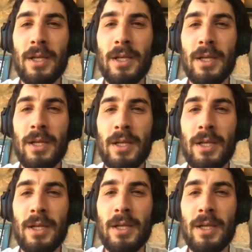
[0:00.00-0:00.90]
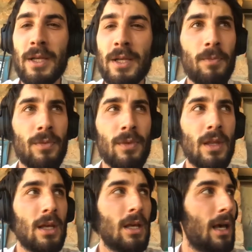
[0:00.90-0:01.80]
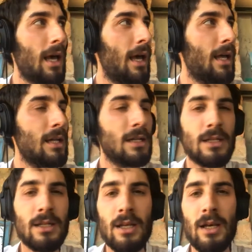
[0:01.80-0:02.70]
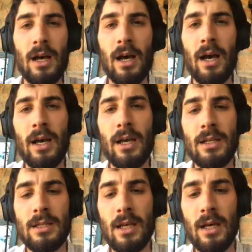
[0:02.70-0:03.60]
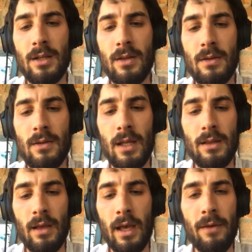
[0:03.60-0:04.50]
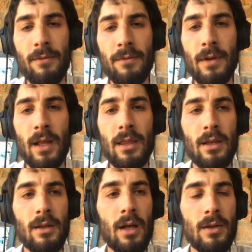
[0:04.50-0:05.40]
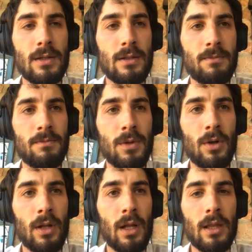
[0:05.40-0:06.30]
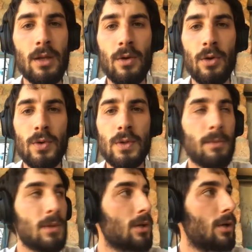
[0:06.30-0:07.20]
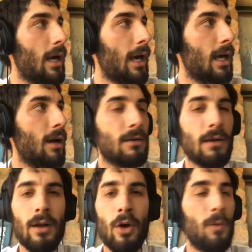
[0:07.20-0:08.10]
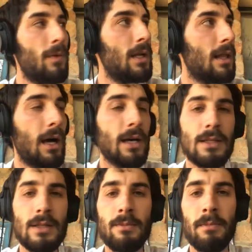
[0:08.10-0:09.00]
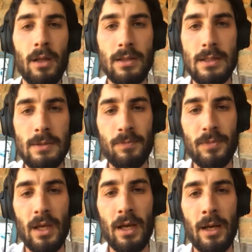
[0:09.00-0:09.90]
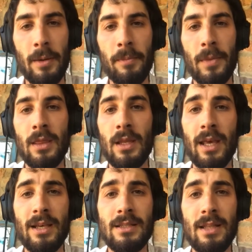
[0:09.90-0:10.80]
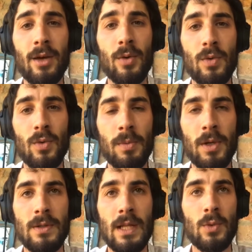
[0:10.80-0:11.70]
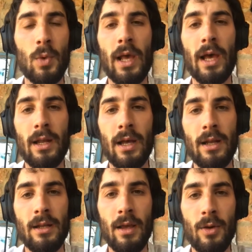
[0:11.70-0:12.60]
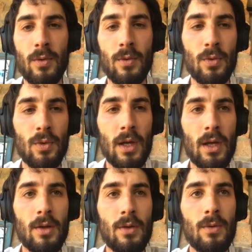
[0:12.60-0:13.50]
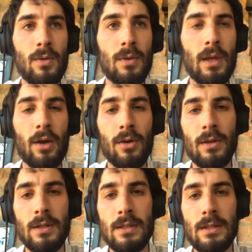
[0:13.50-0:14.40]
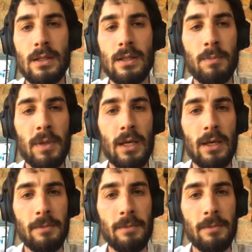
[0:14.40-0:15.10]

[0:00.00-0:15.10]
after fresh snow. And I decided that I have nothing else, nothing to lose. So I'm just going to hang out, and hopefully the ice melts in the next day or two, because that's all I had. I had a day or two to take on this peak.